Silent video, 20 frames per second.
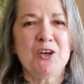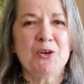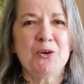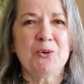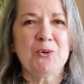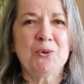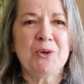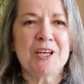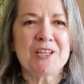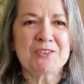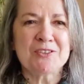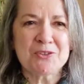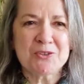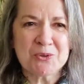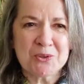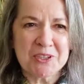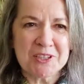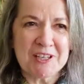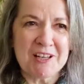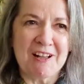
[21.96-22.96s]
who at
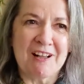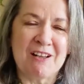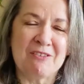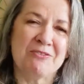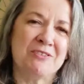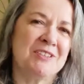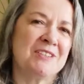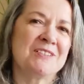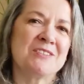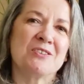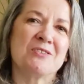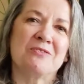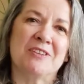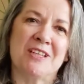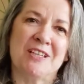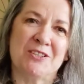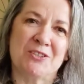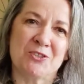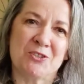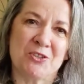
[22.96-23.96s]
two and a half years of
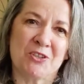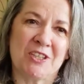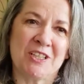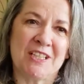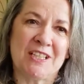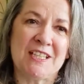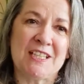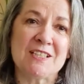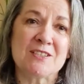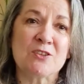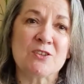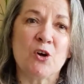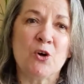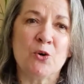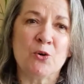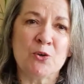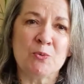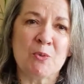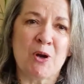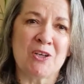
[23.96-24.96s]
age started his
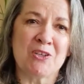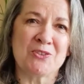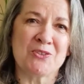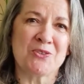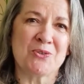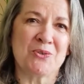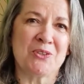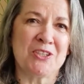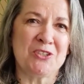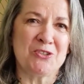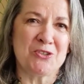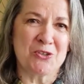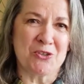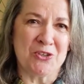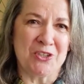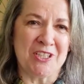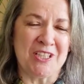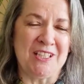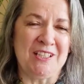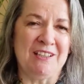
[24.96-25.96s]
own Montessori
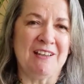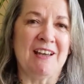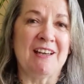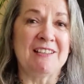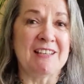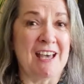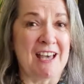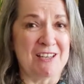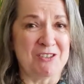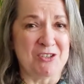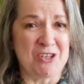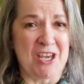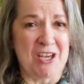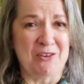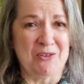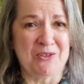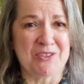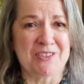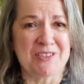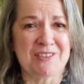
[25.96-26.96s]
journey at Hatch
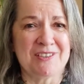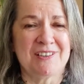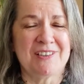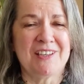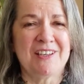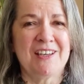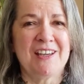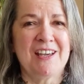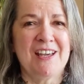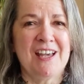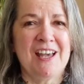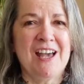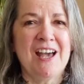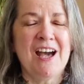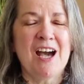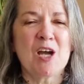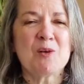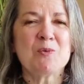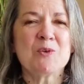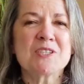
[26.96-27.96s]
House.
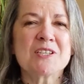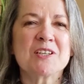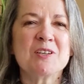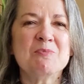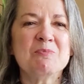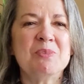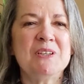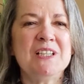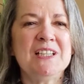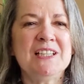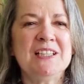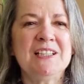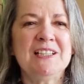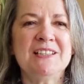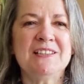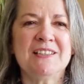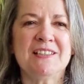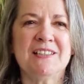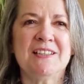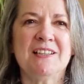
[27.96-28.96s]
I was
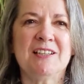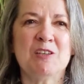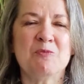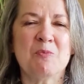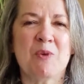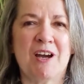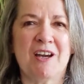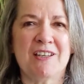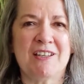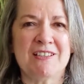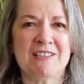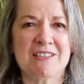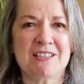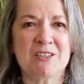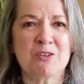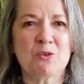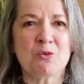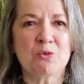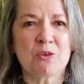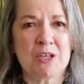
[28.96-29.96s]
completely taken by his
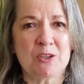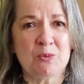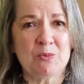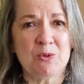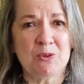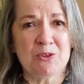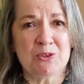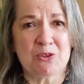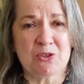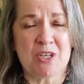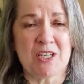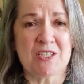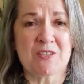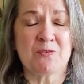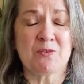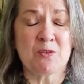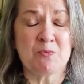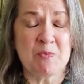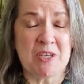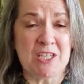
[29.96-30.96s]
incredible
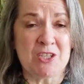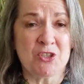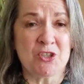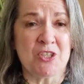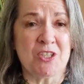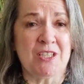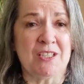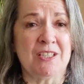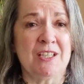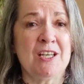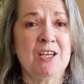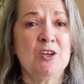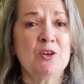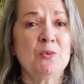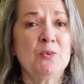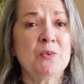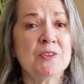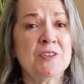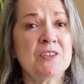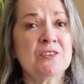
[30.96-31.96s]
transformation
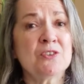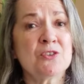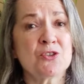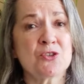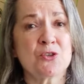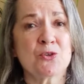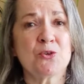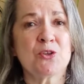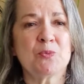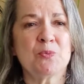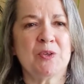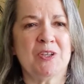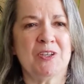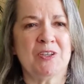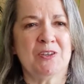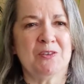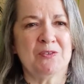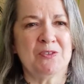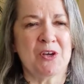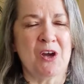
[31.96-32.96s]
within a short
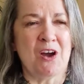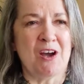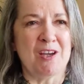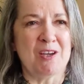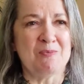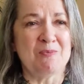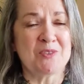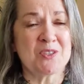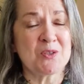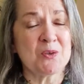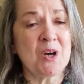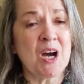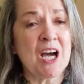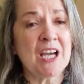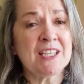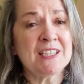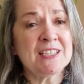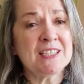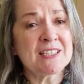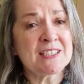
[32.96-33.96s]
period of time, so
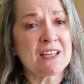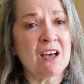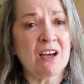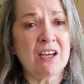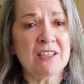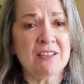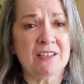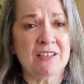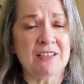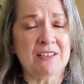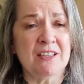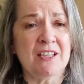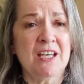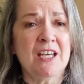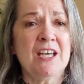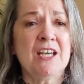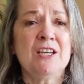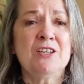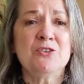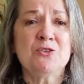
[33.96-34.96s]
I decided
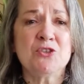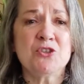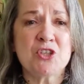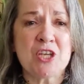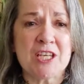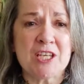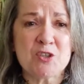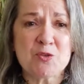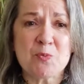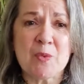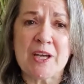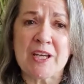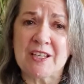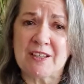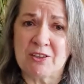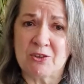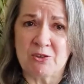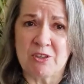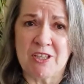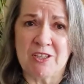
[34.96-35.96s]
to change my
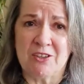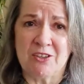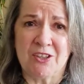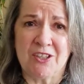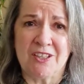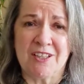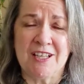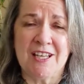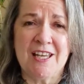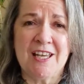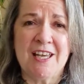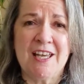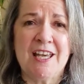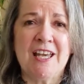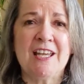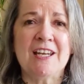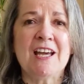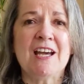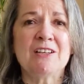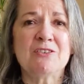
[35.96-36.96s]
career
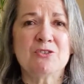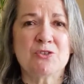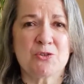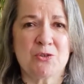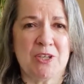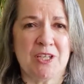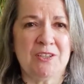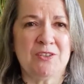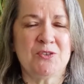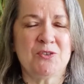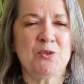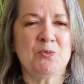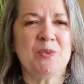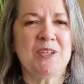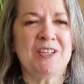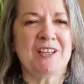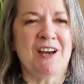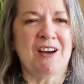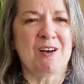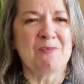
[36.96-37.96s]
and had trained to
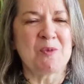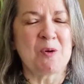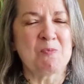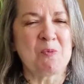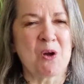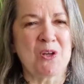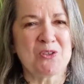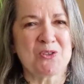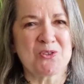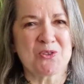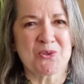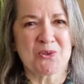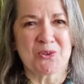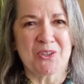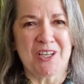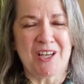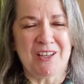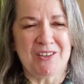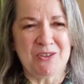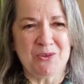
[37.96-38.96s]
become a
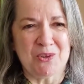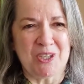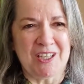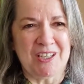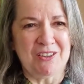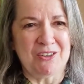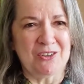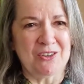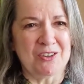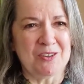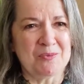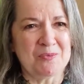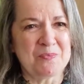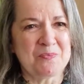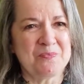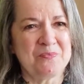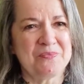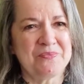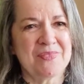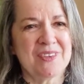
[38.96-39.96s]
Montessori educator.
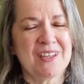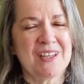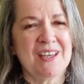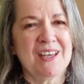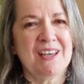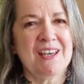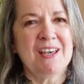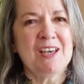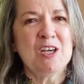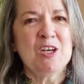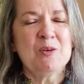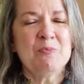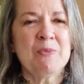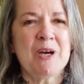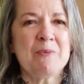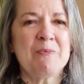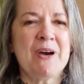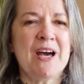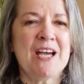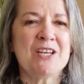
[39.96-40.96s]

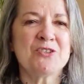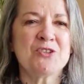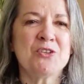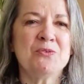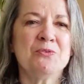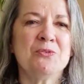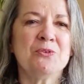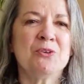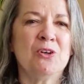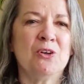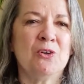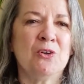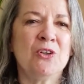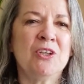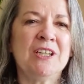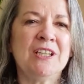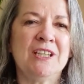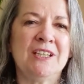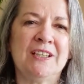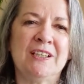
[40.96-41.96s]
My passion for
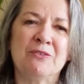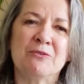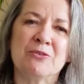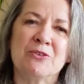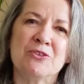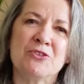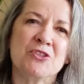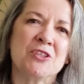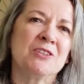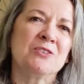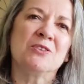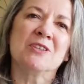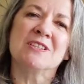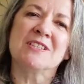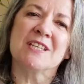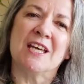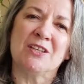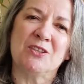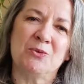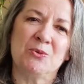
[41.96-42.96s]
learning and for
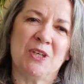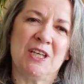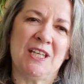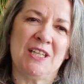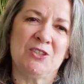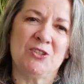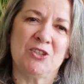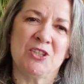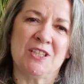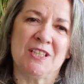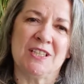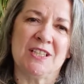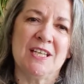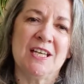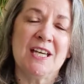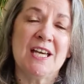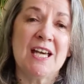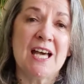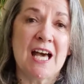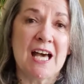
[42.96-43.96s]
children's education
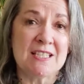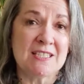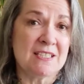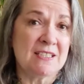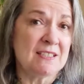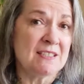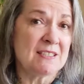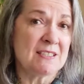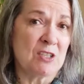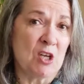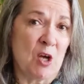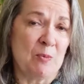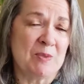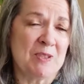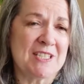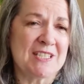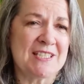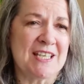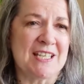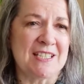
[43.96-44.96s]
hasn't
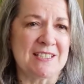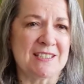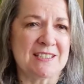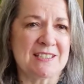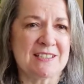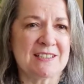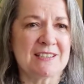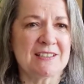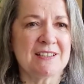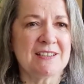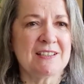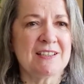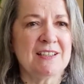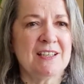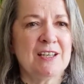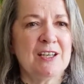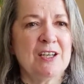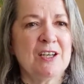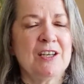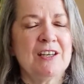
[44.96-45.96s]
stopped since.
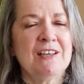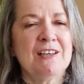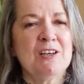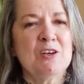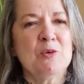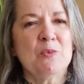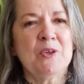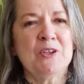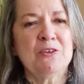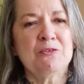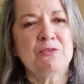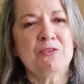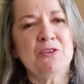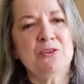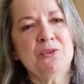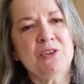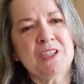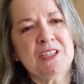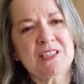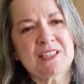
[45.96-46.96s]
When a
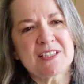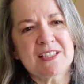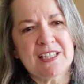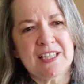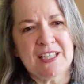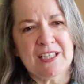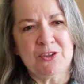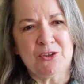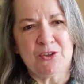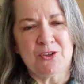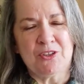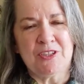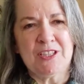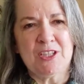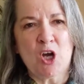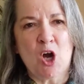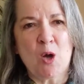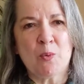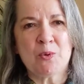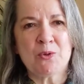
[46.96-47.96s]
few years later
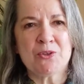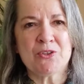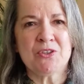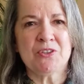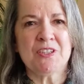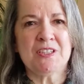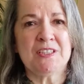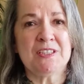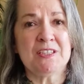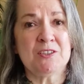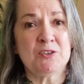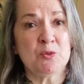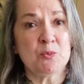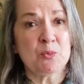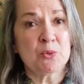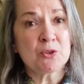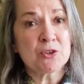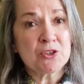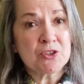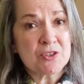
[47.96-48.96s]
the opportunity to
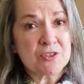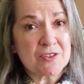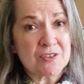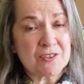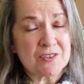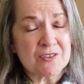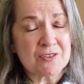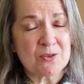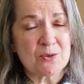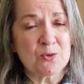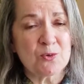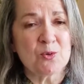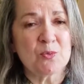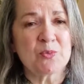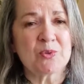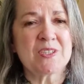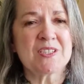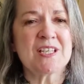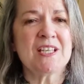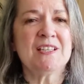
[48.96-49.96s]
purchase the school
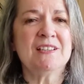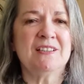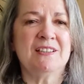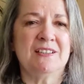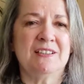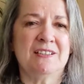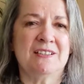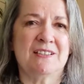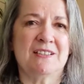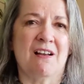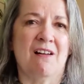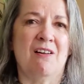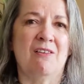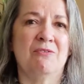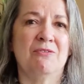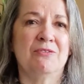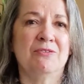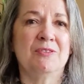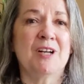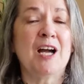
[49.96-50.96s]
presented
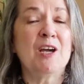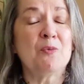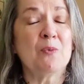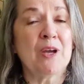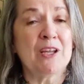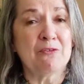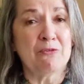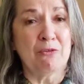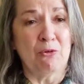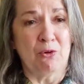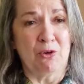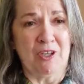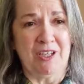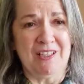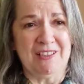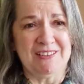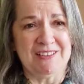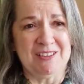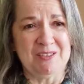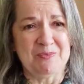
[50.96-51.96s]
itself, I went for
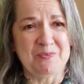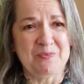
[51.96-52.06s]
it.